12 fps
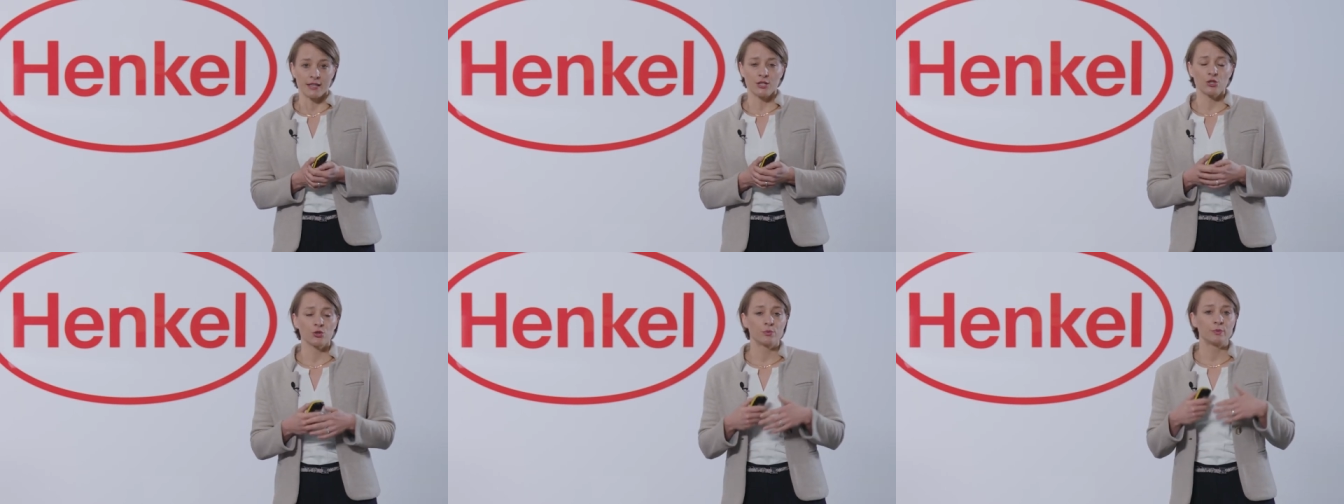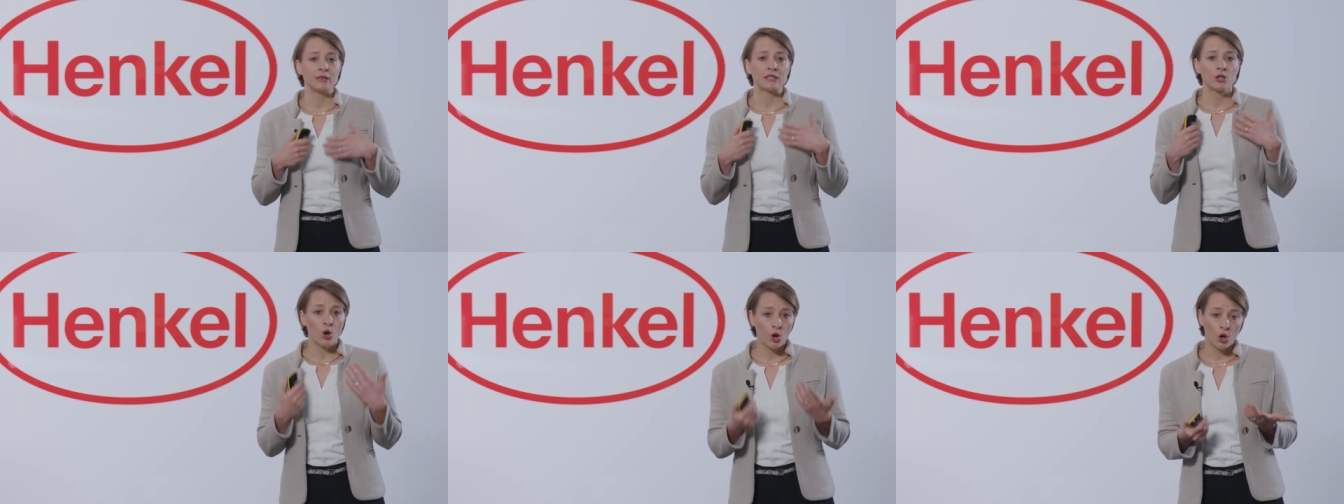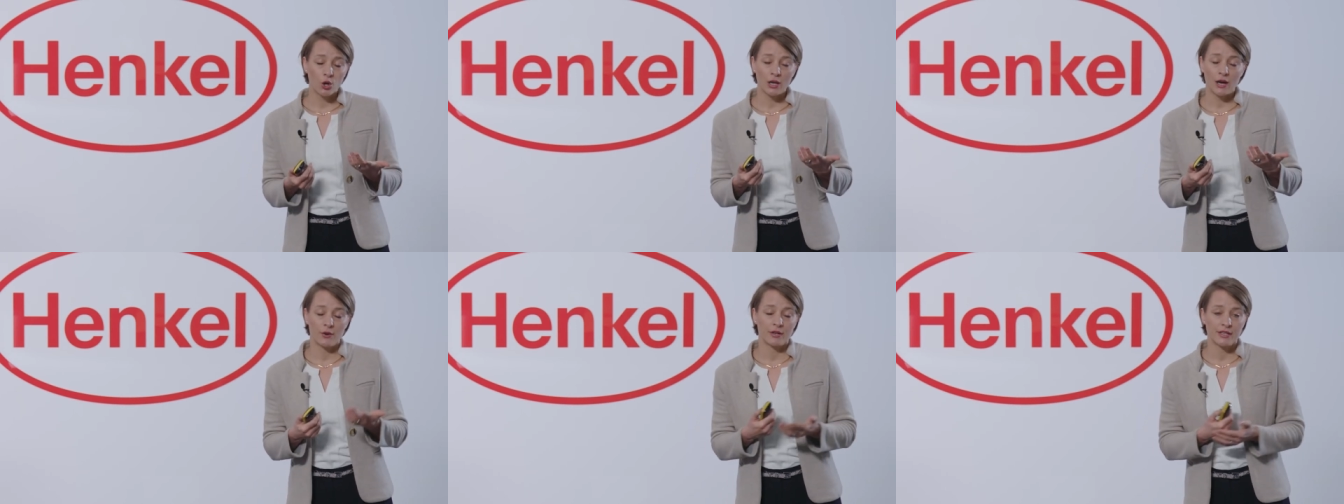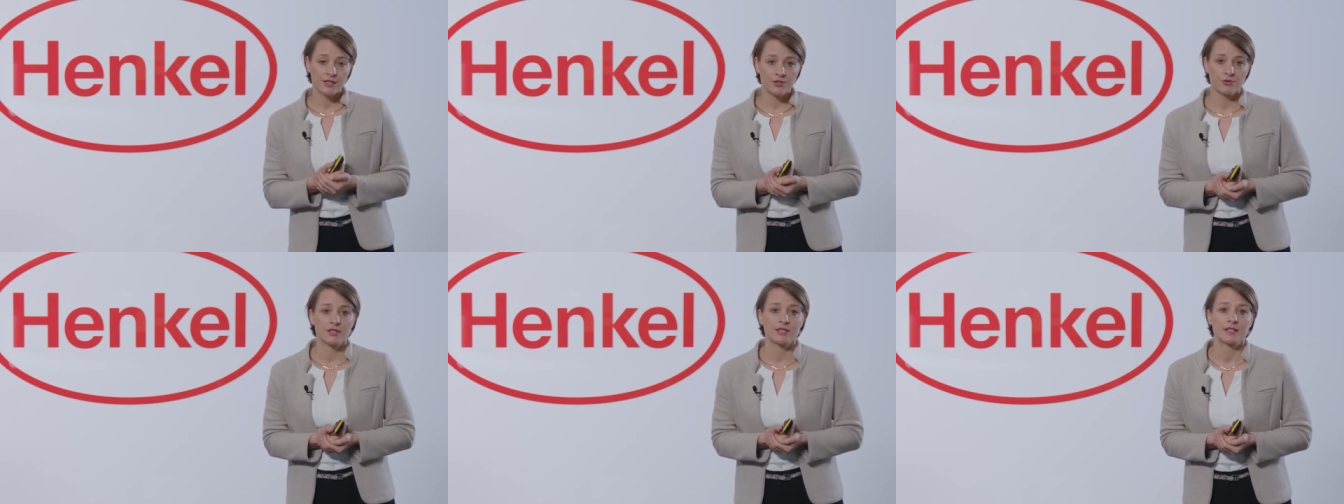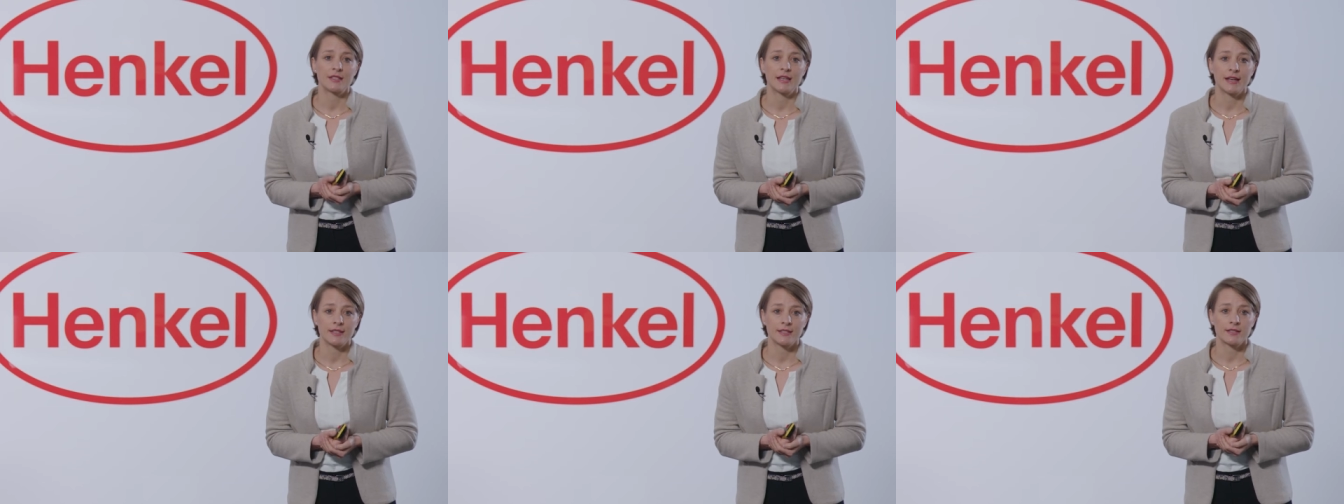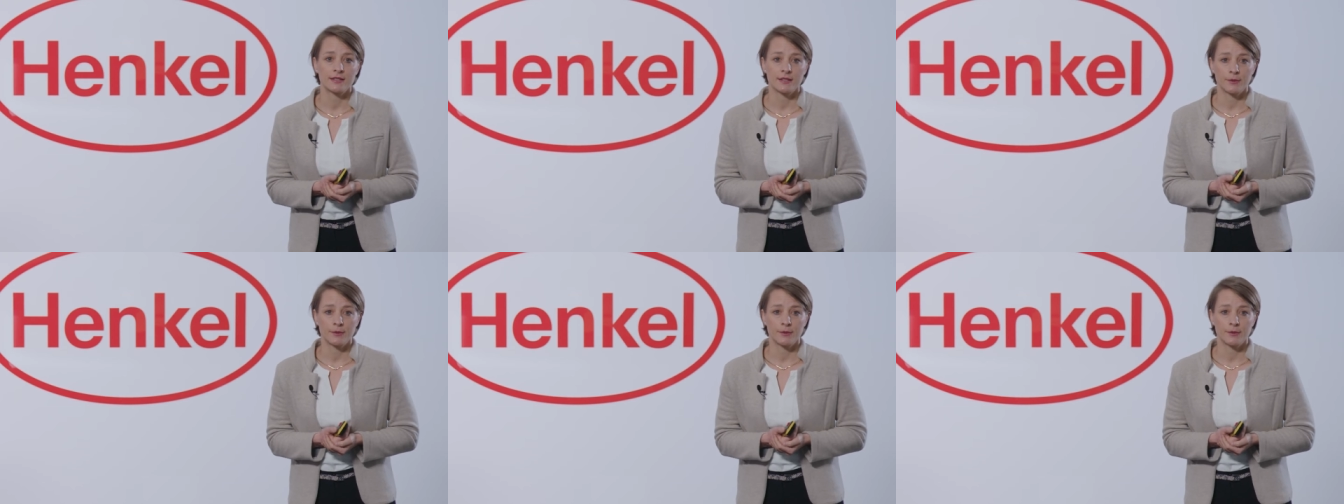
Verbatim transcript: It should be in all our interests that